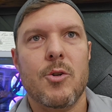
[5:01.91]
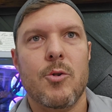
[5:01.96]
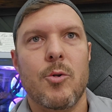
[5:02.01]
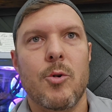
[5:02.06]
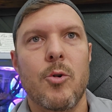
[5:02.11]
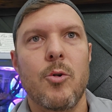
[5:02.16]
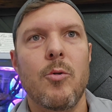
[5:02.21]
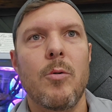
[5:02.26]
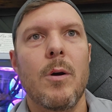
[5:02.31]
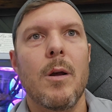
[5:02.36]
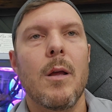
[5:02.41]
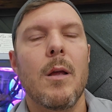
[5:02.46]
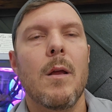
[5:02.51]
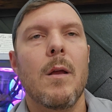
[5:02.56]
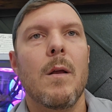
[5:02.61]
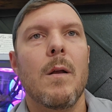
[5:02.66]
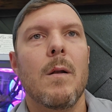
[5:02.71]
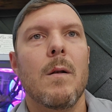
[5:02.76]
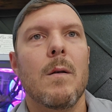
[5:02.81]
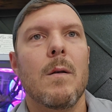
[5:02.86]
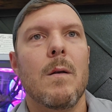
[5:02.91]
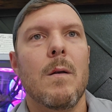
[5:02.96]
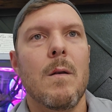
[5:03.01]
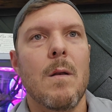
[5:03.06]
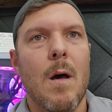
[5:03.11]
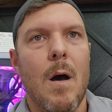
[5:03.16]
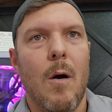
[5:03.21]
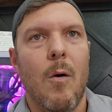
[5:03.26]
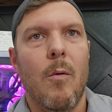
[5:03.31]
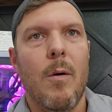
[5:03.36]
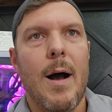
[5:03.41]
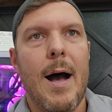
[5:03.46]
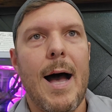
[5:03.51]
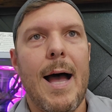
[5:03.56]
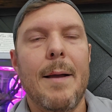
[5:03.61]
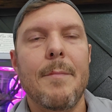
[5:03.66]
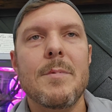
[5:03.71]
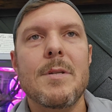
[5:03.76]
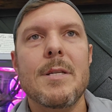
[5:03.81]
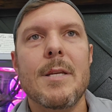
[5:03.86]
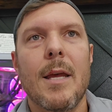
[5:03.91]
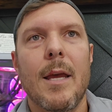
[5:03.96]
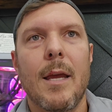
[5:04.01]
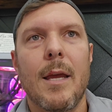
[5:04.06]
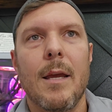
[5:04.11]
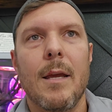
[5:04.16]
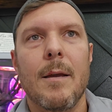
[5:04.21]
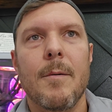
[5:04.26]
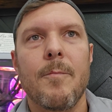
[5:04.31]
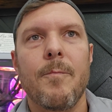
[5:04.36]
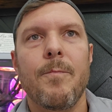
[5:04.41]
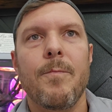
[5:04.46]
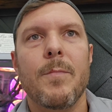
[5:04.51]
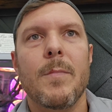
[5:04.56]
true? No. I'm saying